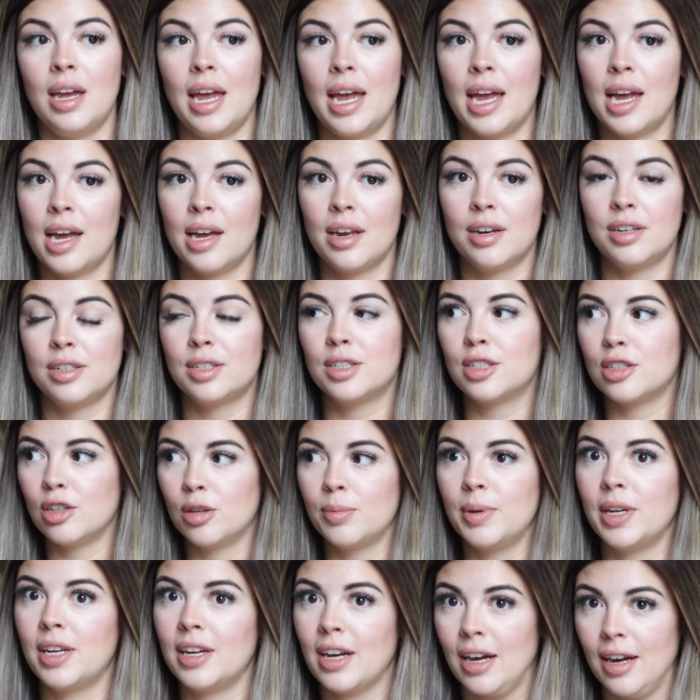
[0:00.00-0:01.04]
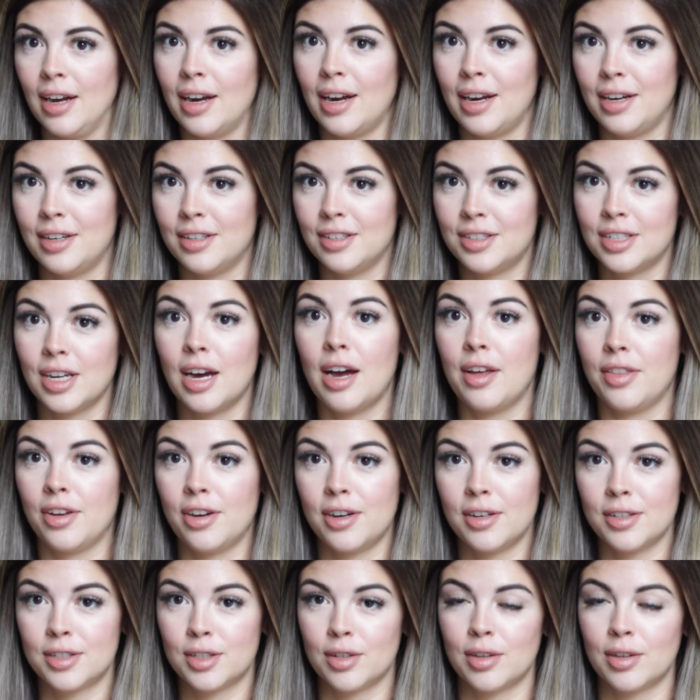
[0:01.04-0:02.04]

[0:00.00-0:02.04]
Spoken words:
and still be kind to others.